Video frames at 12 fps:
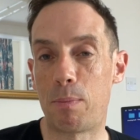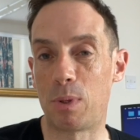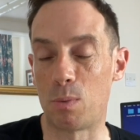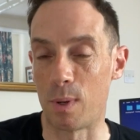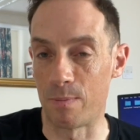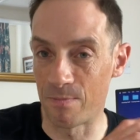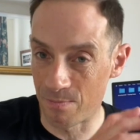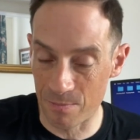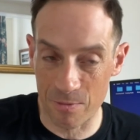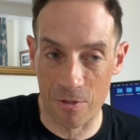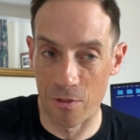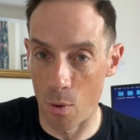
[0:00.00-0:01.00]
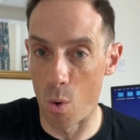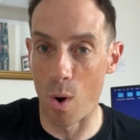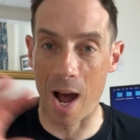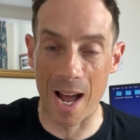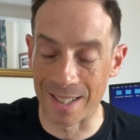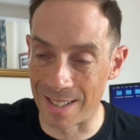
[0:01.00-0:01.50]
between
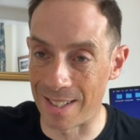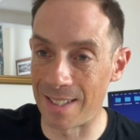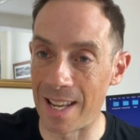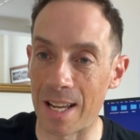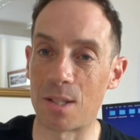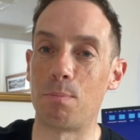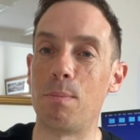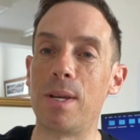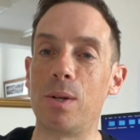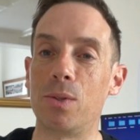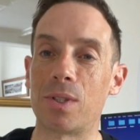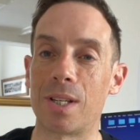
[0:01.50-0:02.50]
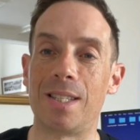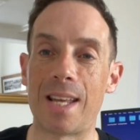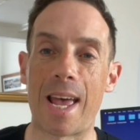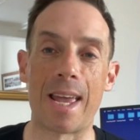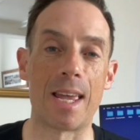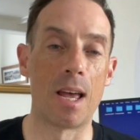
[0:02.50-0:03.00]
4 and 6 meals a
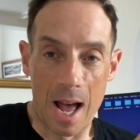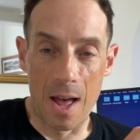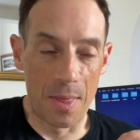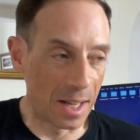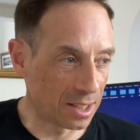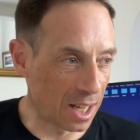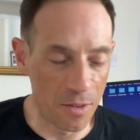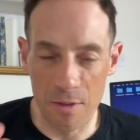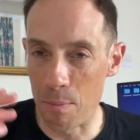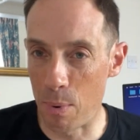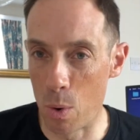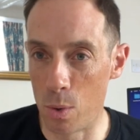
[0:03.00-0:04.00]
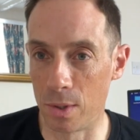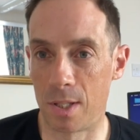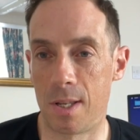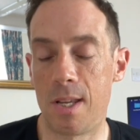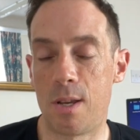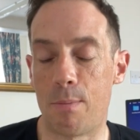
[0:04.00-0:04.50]
day. And that's kind of important to
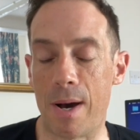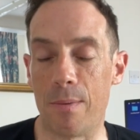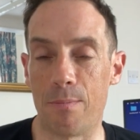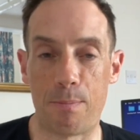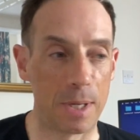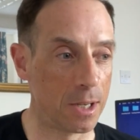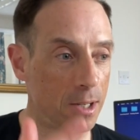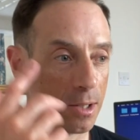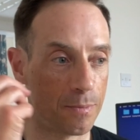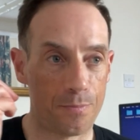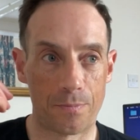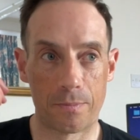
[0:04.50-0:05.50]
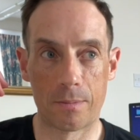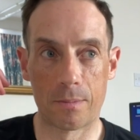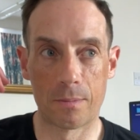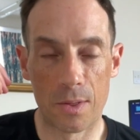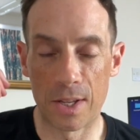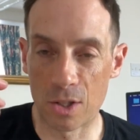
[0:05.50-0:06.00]
think about, because
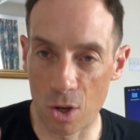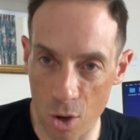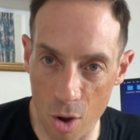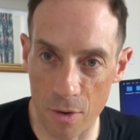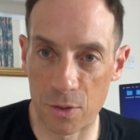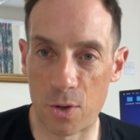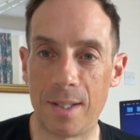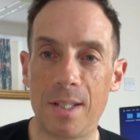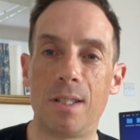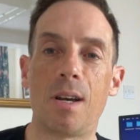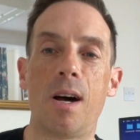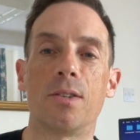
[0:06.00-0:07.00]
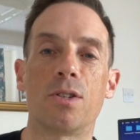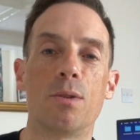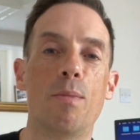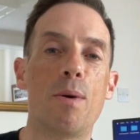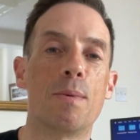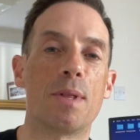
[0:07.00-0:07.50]
there's a lot of trendy diets at the
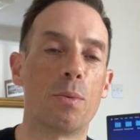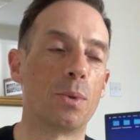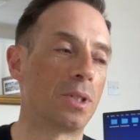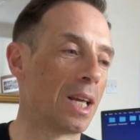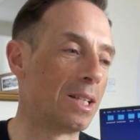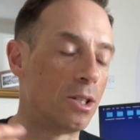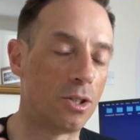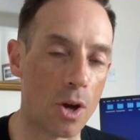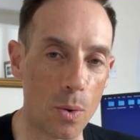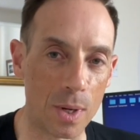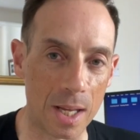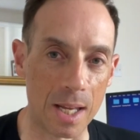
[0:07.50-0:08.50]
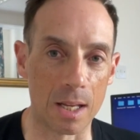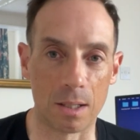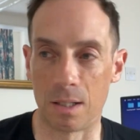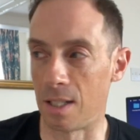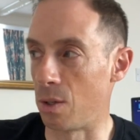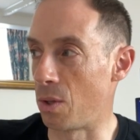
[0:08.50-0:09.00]
moment that will say don't eat
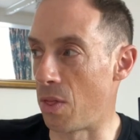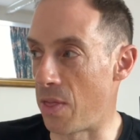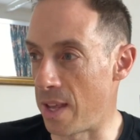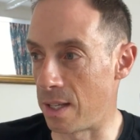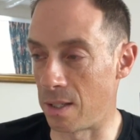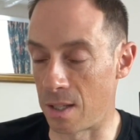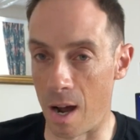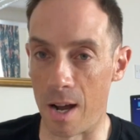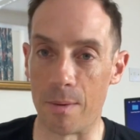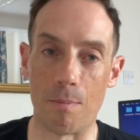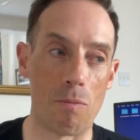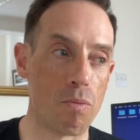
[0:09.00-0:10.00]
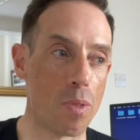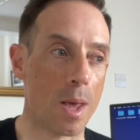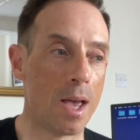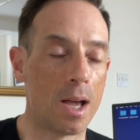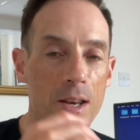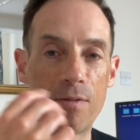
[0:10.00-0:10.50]
until this time.
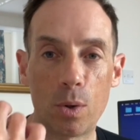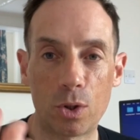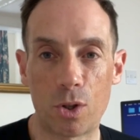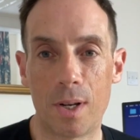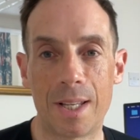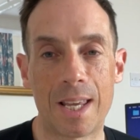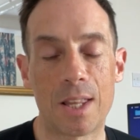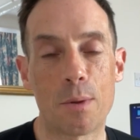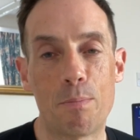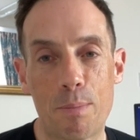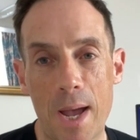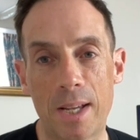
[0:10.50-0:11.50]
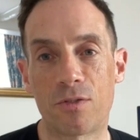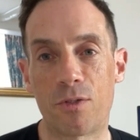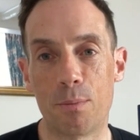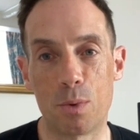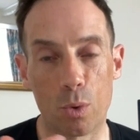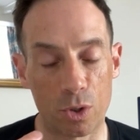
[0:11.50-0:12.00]
And if you're trying to get the best
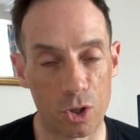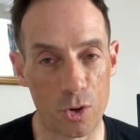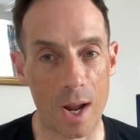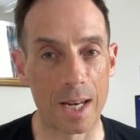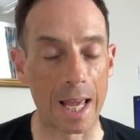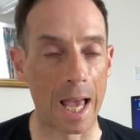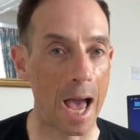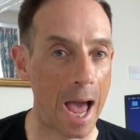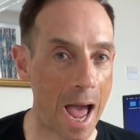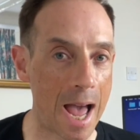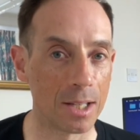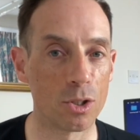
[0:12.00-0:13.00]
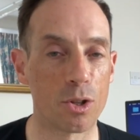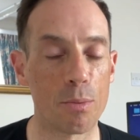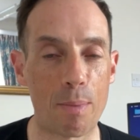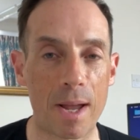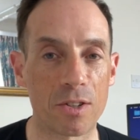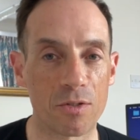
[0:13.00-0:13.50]
from your training and the
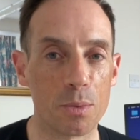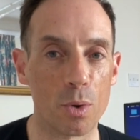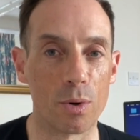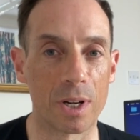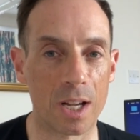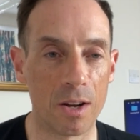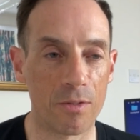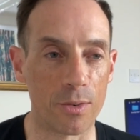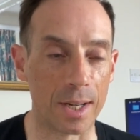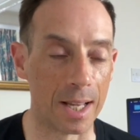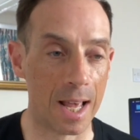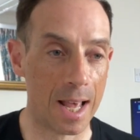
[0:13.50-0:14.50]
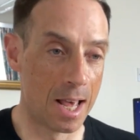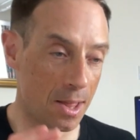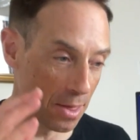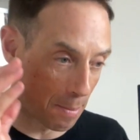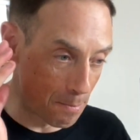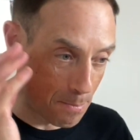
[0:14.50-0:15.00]
best from your recovery,
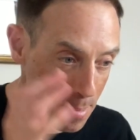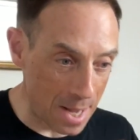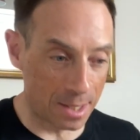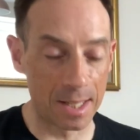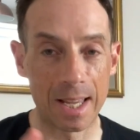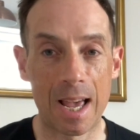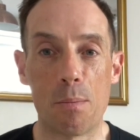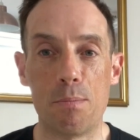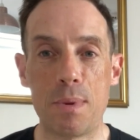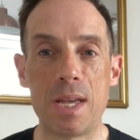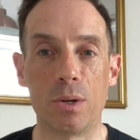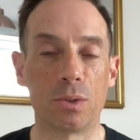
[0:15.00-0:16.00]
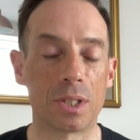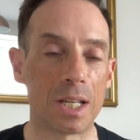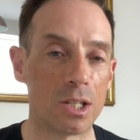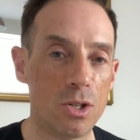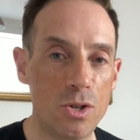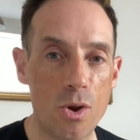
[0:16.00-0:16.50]
then missing out meals
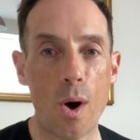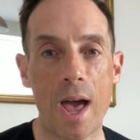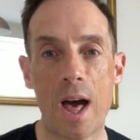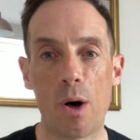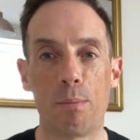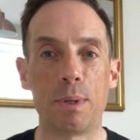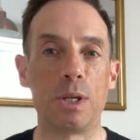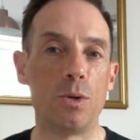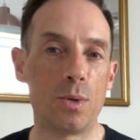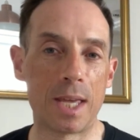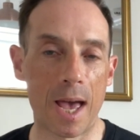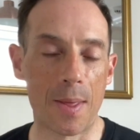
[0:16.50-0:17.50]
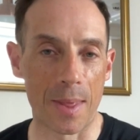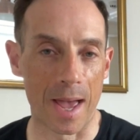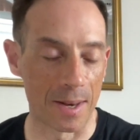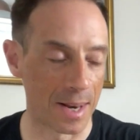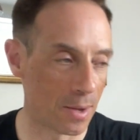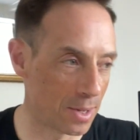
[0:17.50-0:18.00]
is not helping you get
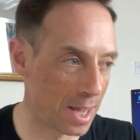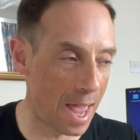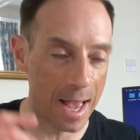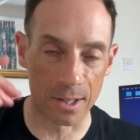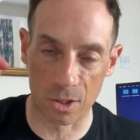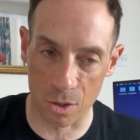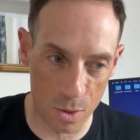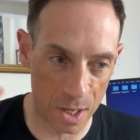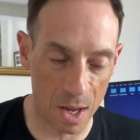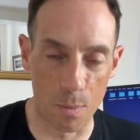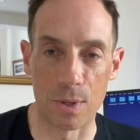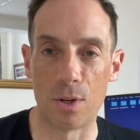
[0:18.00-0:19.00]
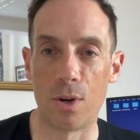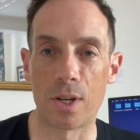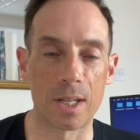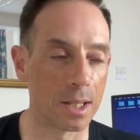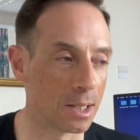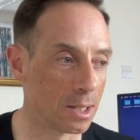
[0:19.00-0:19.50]
there. Now, yes, okay, when you
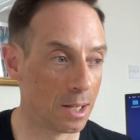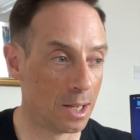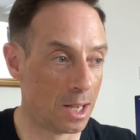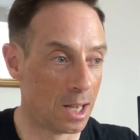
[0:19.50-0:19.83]
look at this